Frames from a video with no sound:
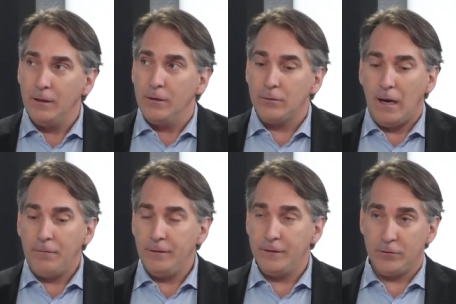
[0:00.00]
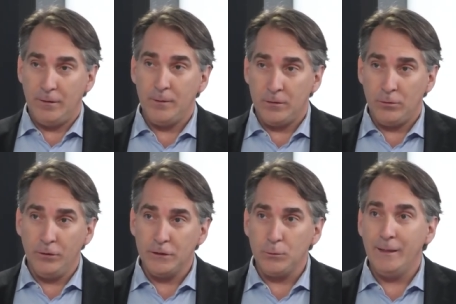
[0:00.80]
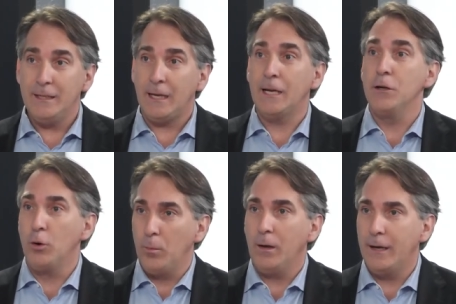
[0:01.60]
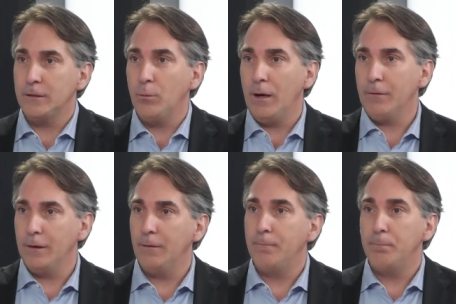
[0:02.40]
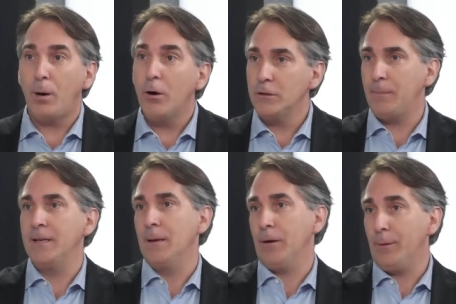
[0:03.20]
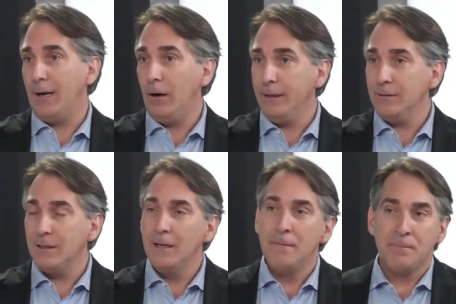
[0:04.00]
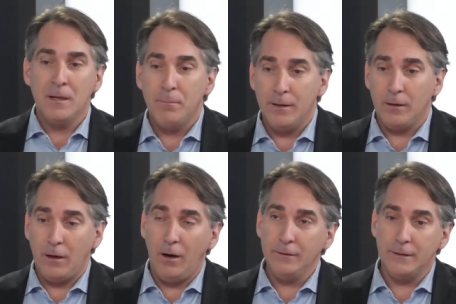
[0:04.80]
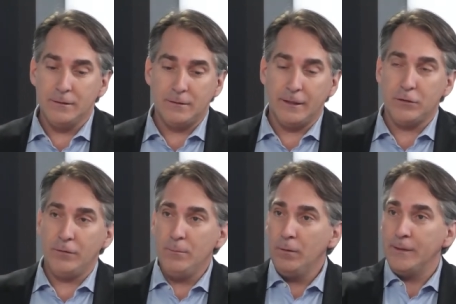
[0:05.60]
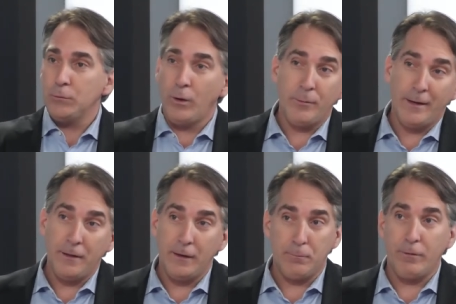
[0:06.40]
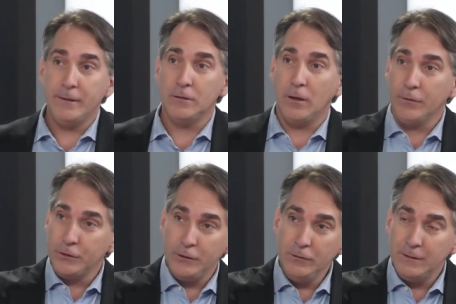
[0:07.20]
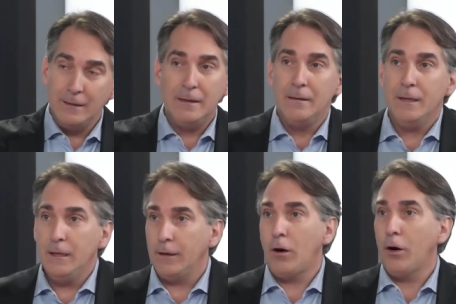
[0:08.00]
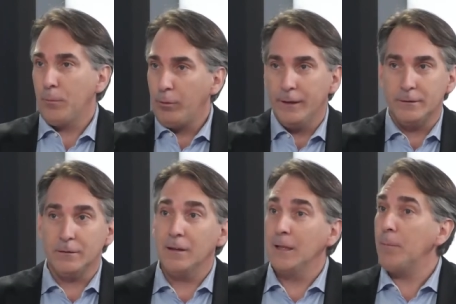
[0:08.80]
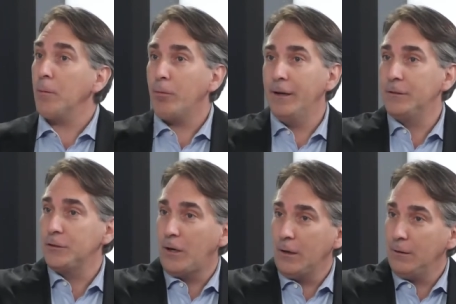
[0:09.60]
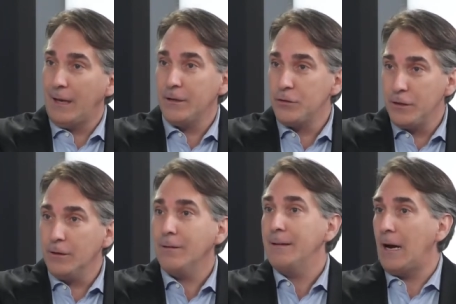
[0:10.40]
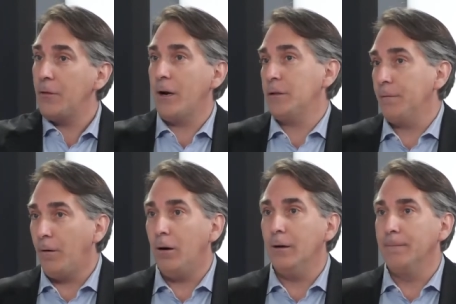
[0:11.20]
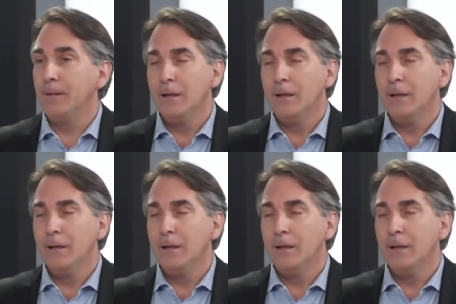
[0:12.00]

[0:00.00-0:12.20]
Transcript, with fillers: So after these extreme distortions, we need to kind of normalize to whatever post-pandemic reality is. But it causes extreme movements one way or another, like prices overshoot, you know, like auto prices. Lumber prices shot last year, now they're actually falling.